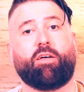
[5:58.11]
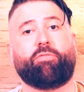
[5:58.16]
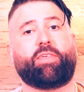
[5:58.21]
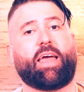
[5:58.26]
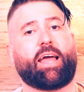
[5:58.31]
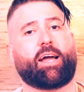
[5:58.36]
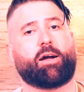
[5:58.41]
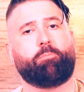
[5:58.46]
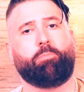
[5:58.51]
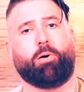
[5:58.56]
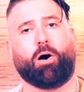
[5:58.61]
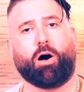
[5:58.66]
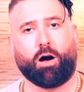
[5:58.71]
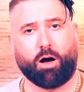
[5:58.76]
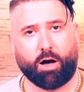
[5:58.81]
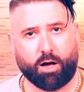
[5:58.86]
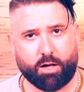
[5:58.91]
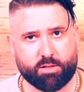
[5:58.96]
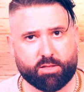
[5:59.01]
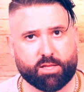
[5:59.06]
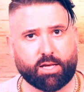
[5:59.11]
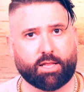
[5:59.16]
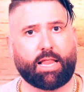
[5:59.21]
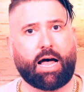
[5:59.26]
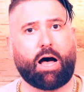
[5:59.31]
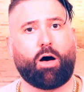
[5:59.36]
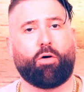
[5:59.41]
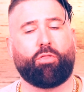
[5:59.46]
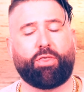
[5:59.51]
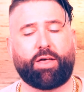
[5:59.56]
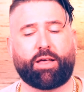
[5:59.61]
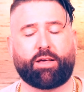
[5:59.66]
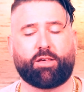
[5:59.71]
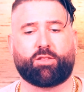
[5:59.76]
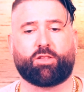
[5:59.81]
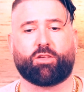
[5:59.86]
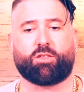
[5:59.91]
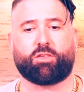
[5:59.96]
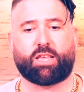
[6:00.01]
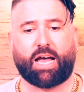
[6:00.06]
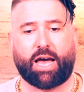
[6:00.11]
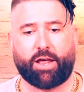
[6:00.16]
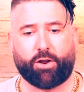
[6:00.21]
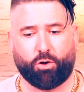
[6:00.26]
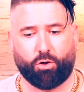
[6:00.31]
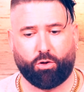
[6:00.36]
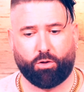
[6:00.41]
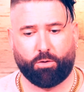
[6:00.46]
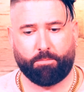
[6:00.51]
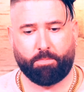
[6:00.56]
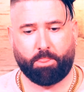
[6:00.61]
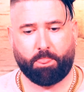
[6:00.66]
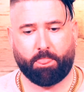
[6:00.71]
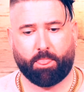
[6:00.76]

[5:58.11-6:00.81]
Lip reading: take a pause, allow things to settle,